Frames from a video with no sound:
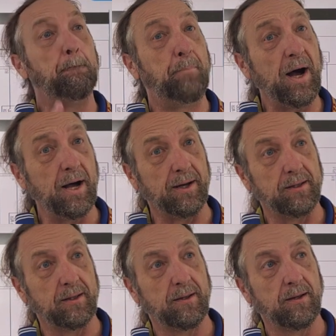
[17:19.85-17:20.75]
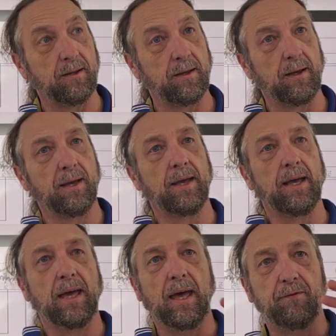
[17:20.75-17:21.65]
But
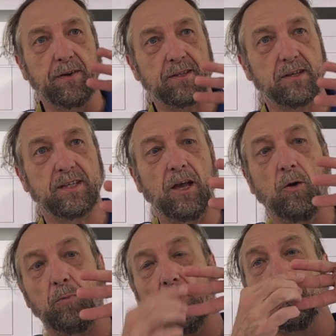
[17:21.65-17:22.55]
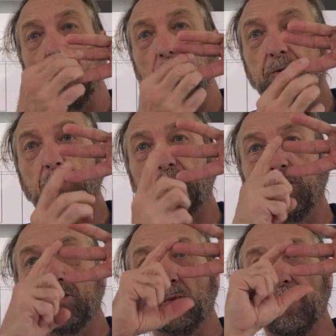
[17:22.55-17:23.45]
if it's a single pole double throw
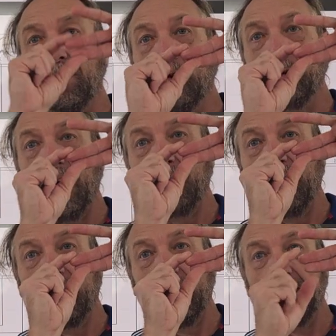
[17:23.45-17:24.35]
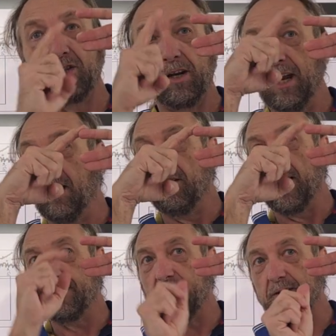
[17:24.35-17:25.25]
switch where you can go down, make connection here and
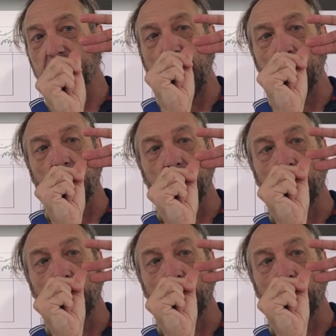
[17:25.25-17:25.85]
not touch that one,